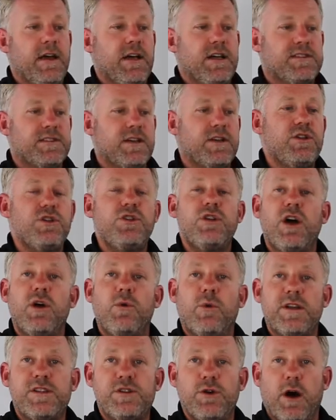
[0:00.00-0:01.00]
So you know
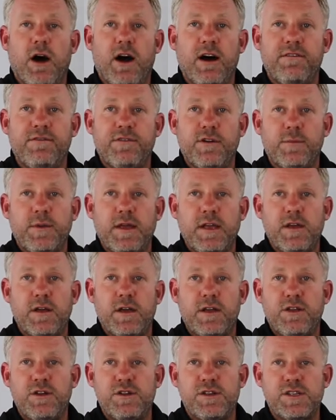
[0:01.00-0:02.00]
what you are
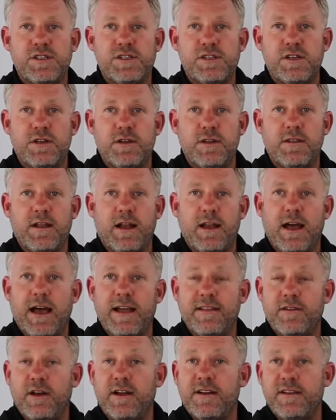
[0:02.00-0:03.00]
filming. You just turn the
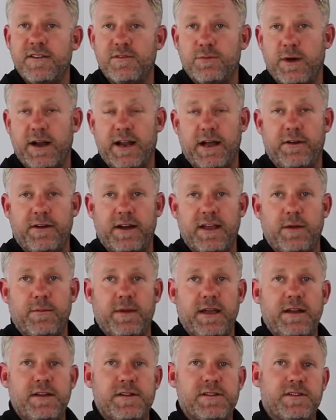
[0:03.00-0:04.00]
light on is what I
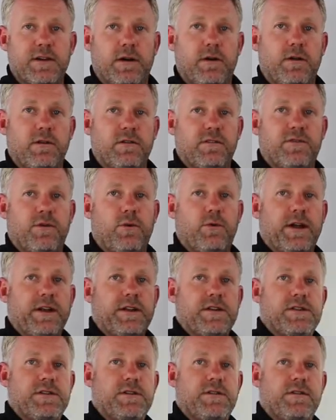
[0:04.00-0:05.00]
recommend. So hold for
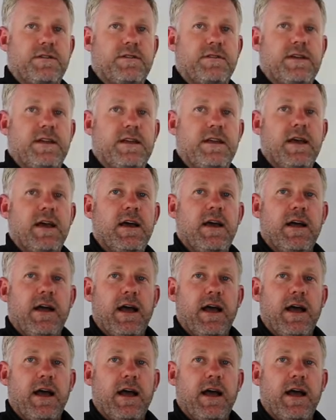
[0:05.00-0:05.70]
1, 2, 3.